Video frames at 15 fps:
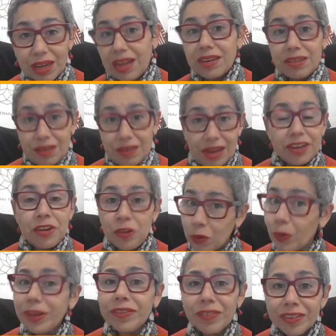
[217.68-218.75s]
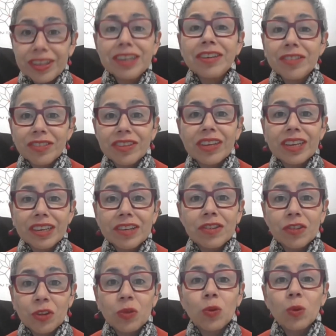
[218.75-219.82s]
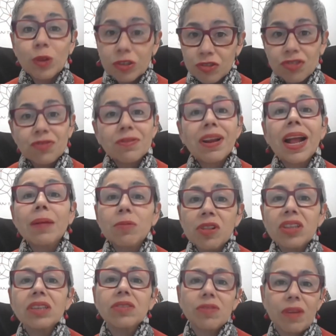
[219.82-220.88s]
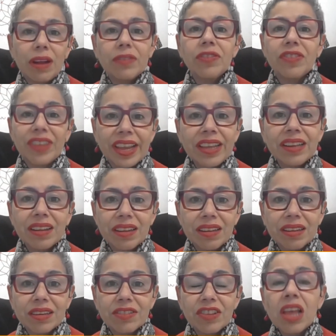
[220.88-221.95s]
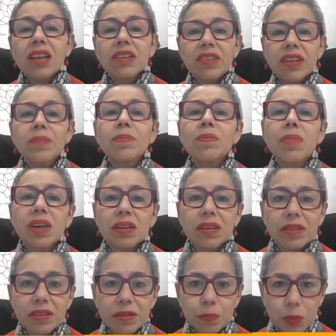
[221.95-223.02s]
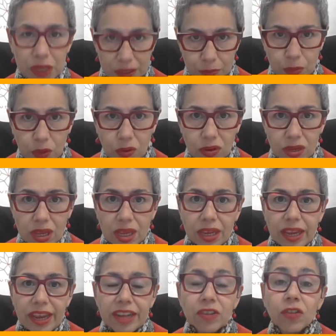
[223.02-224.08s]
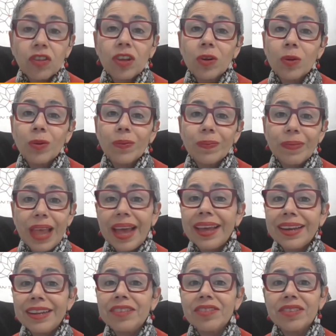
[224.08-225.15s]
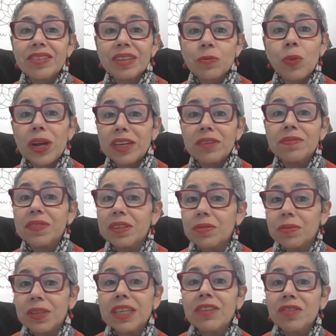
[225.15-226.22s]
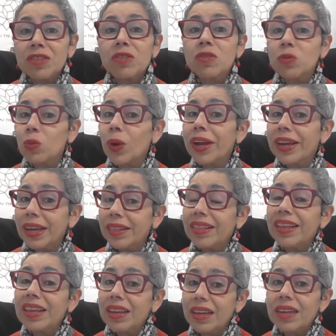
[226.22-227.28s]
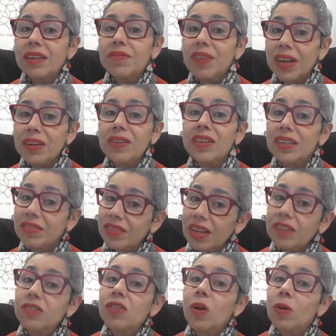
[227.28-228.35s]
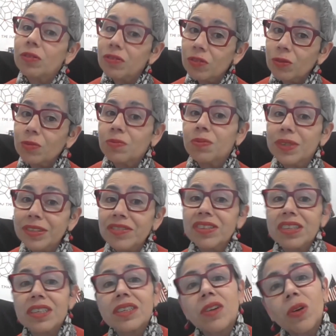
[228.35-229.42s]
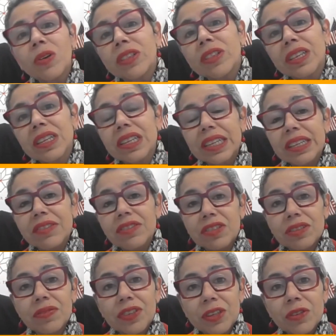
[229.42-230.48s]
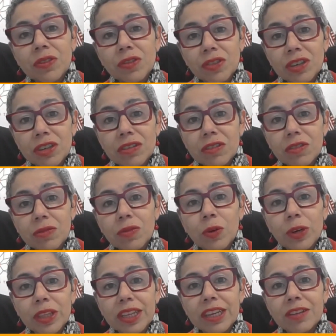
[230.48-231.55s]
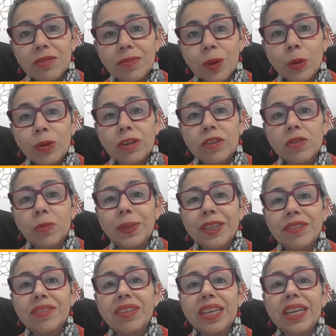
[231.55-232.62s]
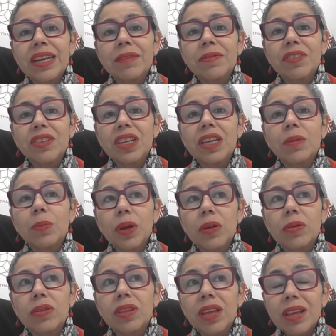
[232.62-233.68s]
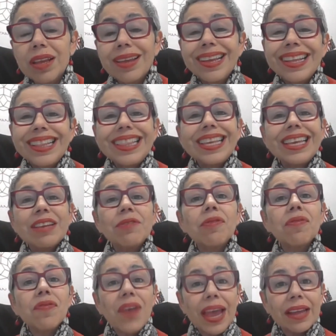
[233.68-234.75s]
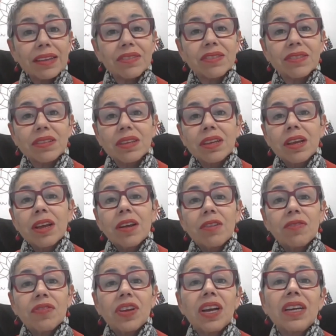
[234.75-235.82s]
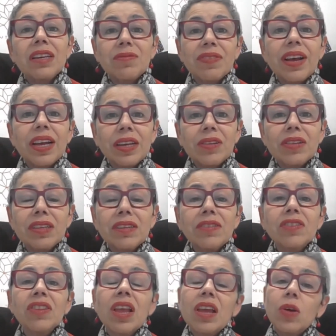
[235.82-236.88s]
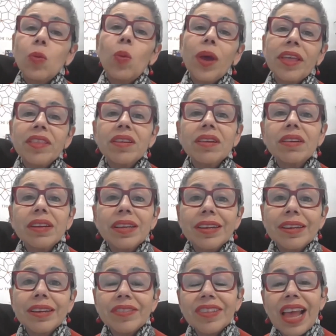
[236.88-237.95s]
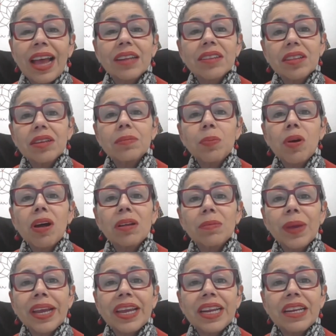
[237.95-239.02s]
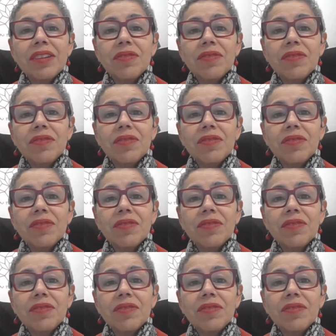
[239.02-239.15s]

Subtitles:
a U.S. citizen, to travel across state lines to murder people. And so that is one of the reasons why I think gun violence has also risen on the list of concerns for these voters, because they have seen both the effects of gun violence, whether it is acted upon by